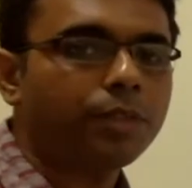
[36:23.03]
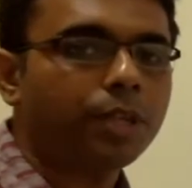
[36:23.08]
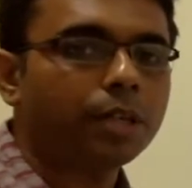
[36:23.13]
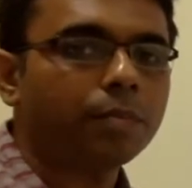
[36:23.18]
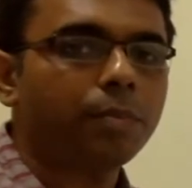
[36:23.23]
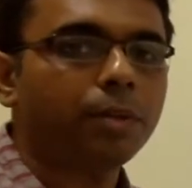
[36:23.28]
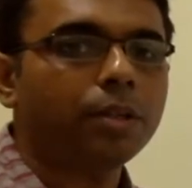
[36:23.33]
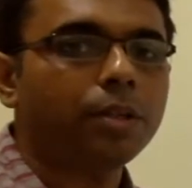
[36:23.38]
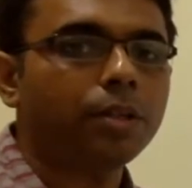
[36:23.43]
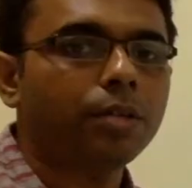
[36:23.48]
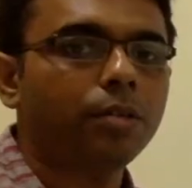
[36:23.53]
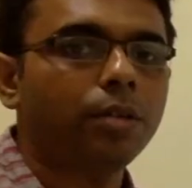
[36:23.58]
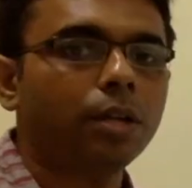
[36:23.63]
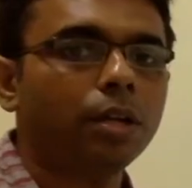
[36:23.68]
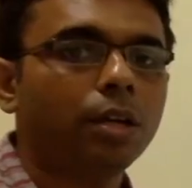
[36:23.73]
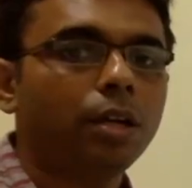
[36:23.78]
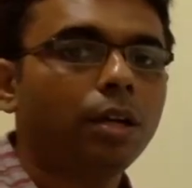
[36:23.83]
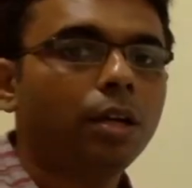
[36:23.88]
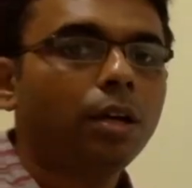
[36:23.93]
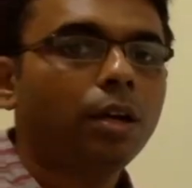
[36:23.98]
that particular
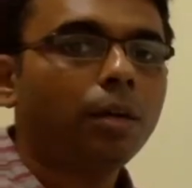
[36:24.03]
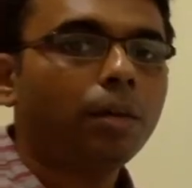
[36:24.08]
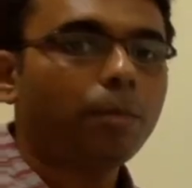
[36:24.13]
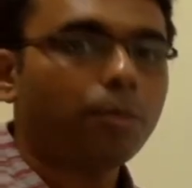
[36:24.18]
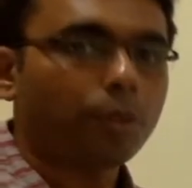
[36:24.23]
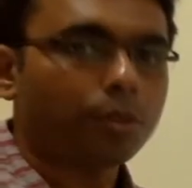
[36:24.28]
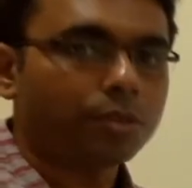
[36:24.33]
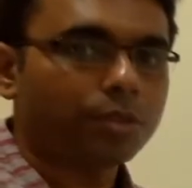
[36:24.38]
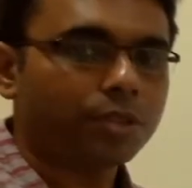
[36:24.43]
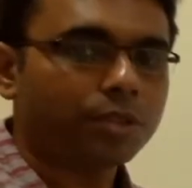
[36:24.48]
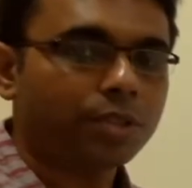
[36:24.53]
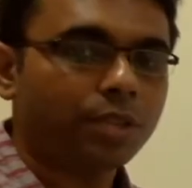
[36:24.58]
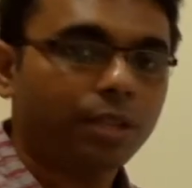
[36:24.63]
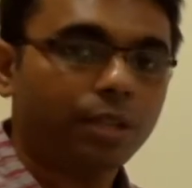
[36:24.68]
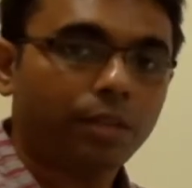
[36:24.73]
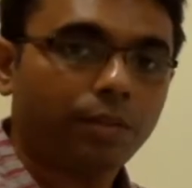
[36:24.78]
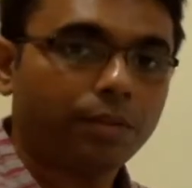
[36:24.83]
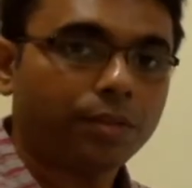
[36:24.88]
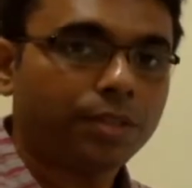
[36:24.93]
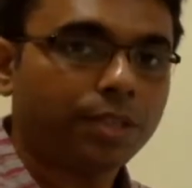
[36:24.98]
process in
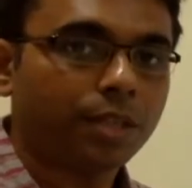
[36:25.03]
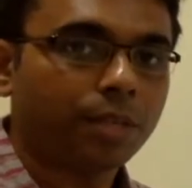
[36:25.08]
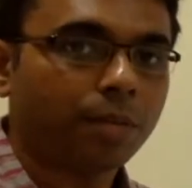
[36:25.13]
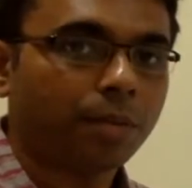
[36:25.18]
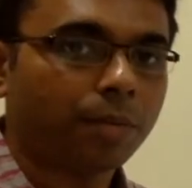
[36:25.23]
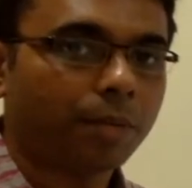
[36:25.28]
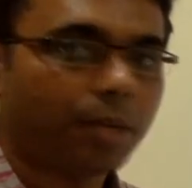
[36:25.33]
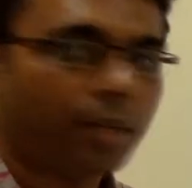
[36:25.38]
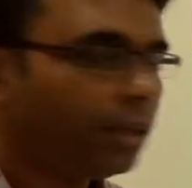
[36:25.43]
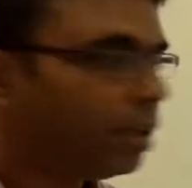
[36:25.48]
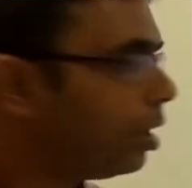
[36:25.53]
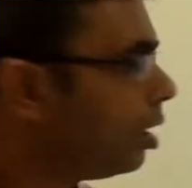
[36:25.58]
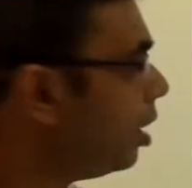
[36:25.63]
the physical memory.